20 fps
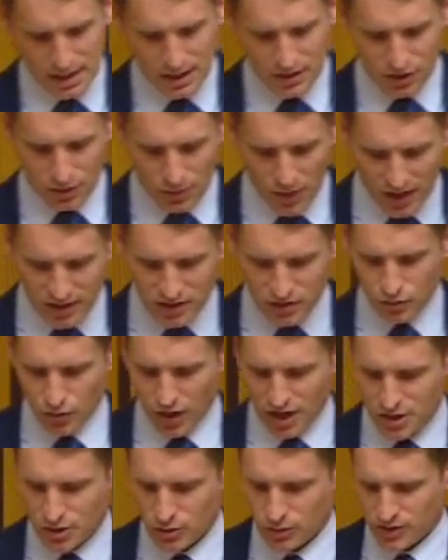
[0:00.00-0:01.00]
So back to the
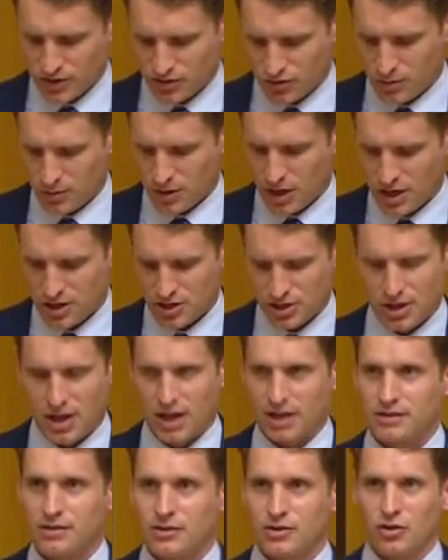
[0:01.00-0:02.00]
Racial Discrimination
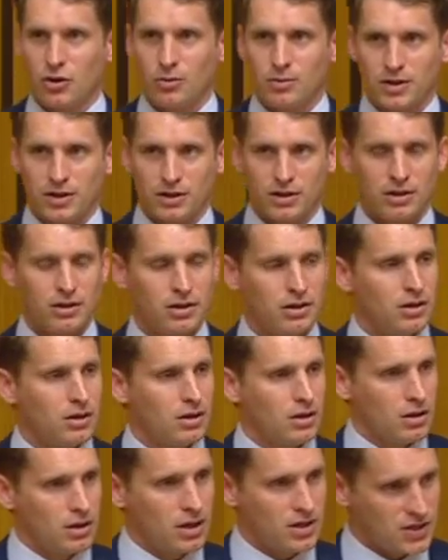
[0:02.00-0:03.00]
Act, the topic
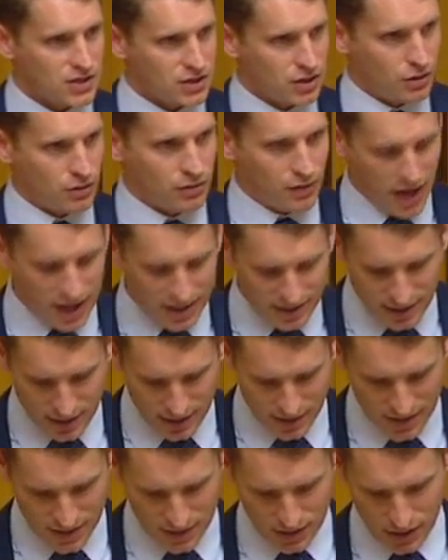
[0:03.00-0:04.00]
itself,
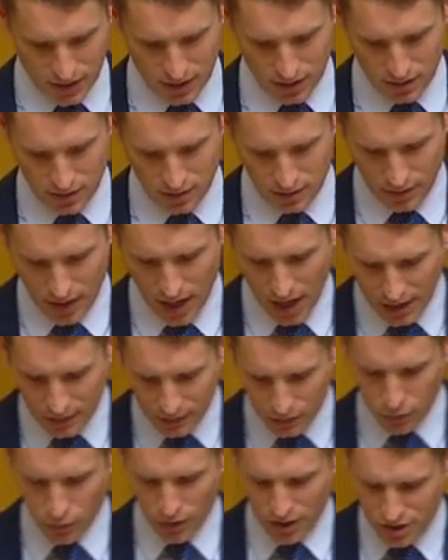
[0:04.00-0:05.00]
18C. The heart of
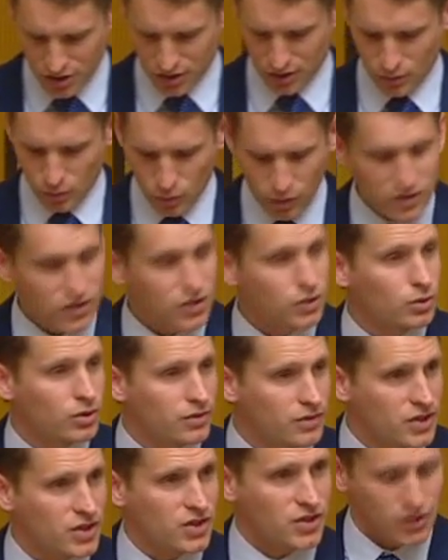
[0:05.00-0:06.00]
the question, what sort
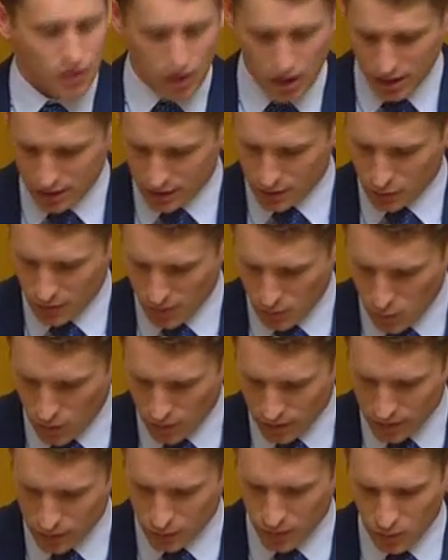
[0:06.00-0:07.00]
of a society do we
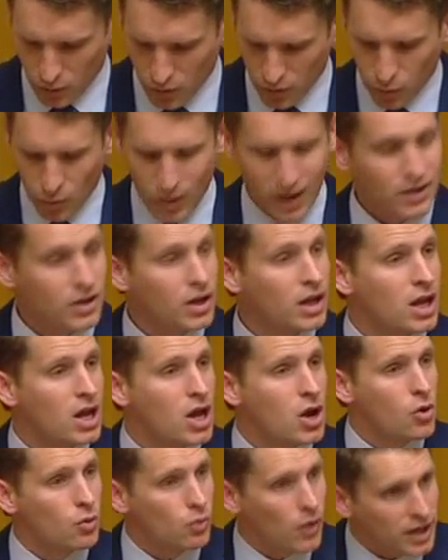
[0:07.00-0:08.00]
want? Do we want one
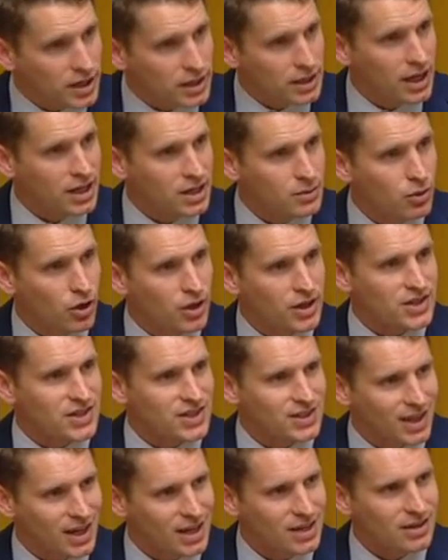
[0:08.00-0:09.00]
regulated by the
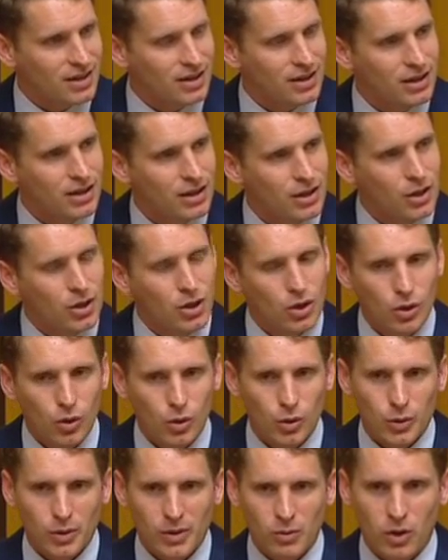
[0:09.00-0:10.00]
state,
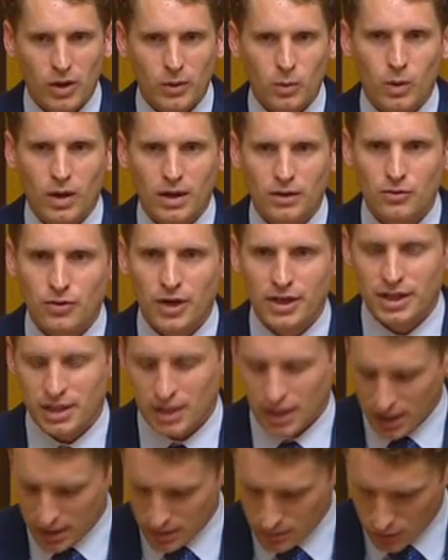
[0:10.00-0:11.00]
or do we want one
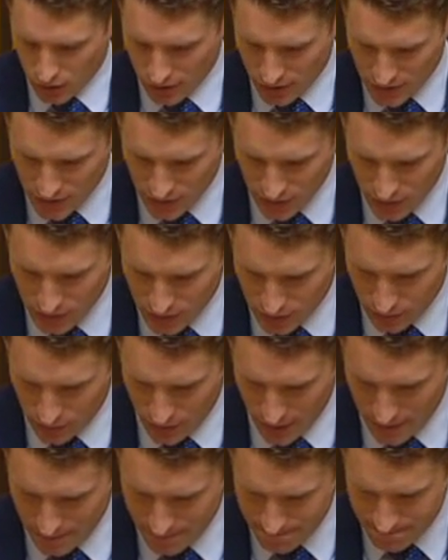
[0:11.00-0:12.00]
regulated by the
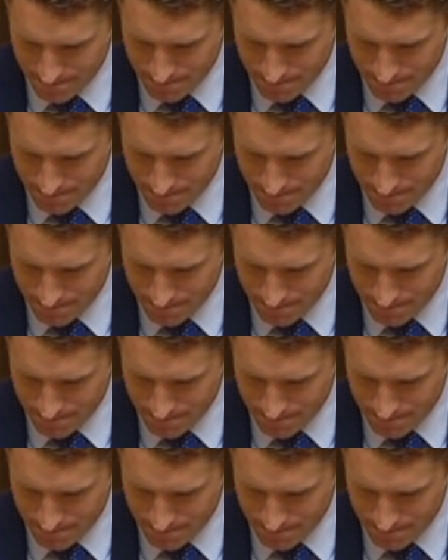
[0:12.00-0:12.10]
citizenry?